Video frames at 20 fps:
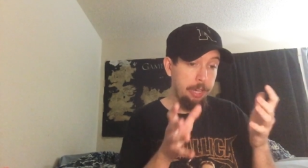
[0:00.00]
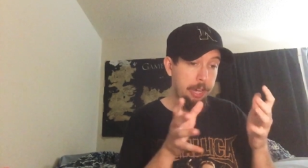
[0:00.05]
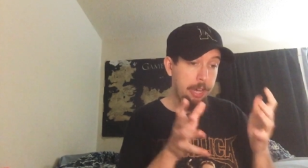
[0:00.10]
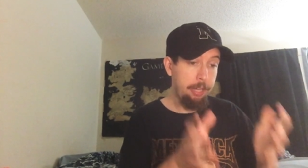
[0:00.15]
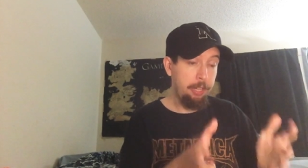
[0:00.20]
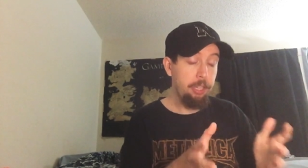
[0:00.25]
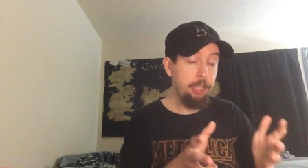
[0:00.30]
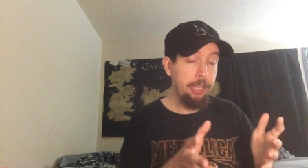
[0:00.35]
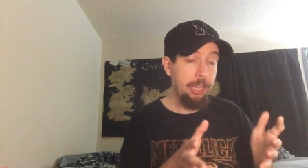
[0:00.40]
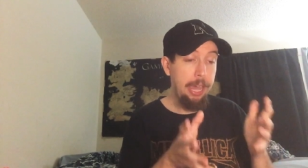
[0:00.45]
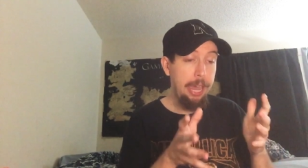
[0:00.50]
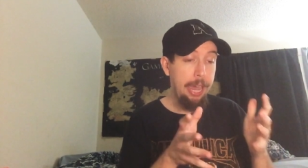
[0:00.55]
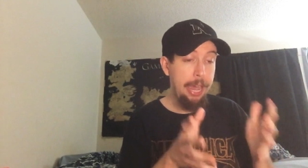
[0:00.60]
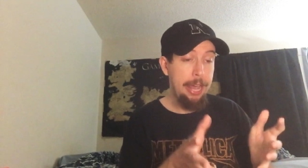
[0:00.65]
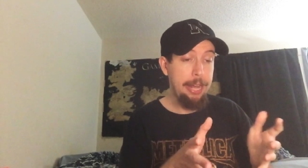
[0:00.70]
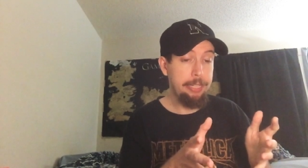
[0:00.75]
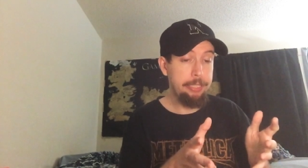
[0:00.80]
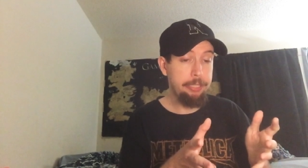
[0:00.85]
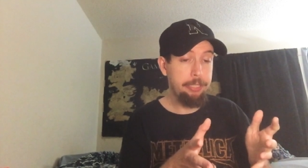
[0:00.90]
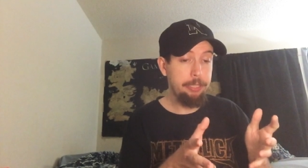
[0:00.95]
I look
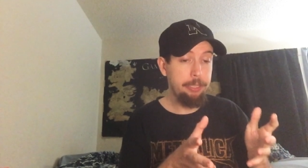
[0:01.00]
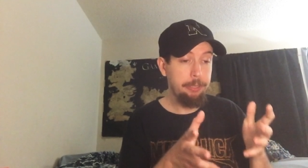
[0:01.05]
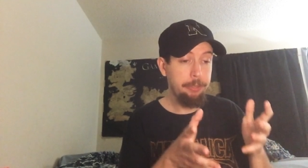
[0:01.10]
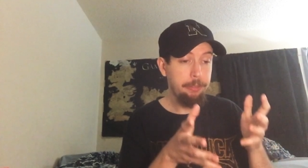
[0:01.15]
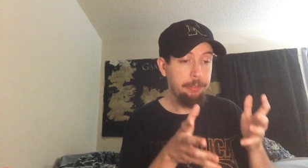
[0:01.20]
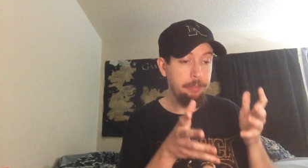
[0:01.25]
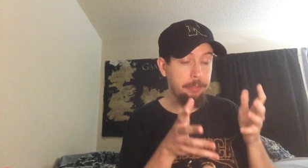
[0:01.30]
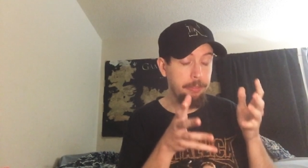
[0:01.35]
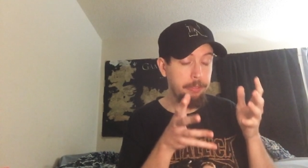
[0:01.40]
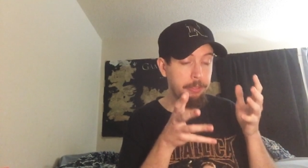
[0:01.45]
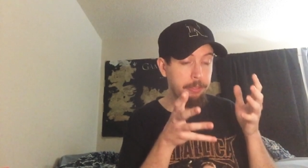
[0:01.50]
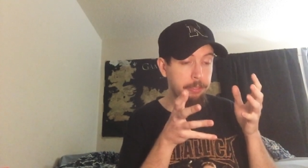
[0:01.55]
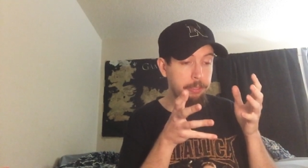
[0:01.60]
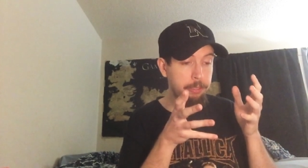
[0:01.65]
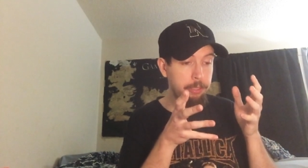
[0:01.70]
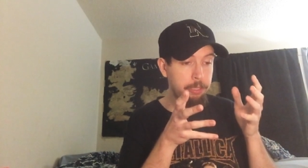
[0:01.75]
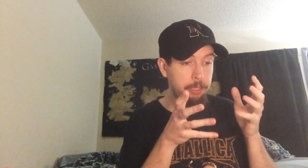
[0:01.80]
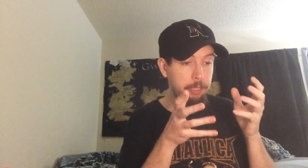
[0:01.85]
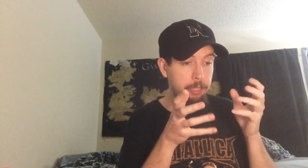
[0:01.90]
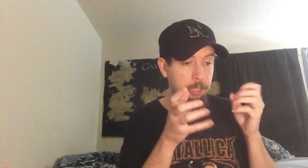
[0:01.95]
at
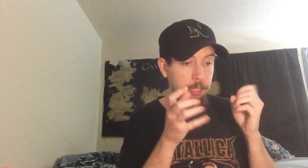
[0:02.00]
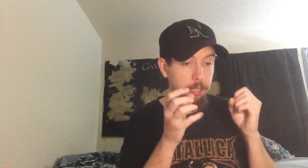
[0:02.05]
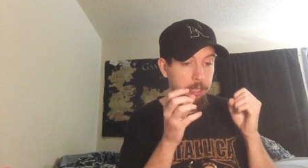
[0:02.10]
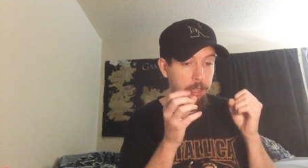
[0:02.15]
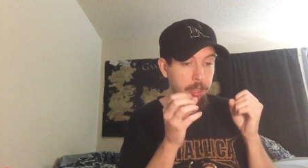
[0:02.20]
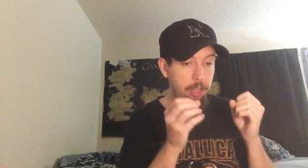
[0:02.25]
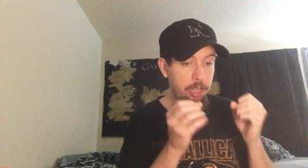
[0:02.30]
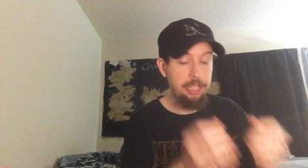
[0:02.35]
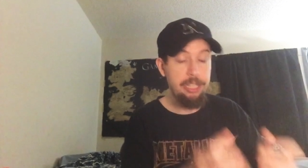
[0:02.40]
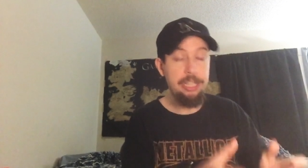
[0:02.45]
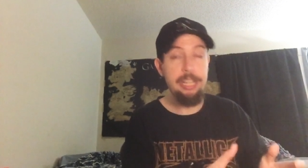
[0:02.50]
the